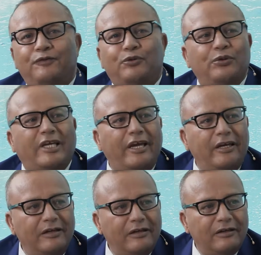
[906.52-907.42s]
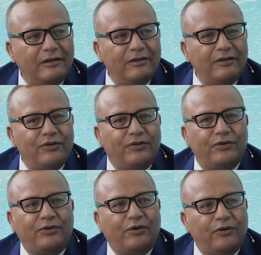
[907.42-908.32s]
to gain
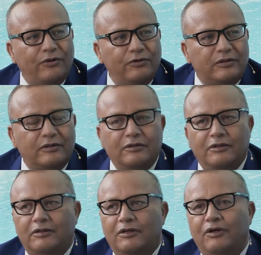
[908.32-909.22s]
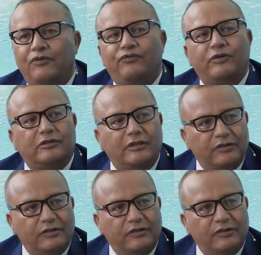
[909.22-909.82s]
the cause of water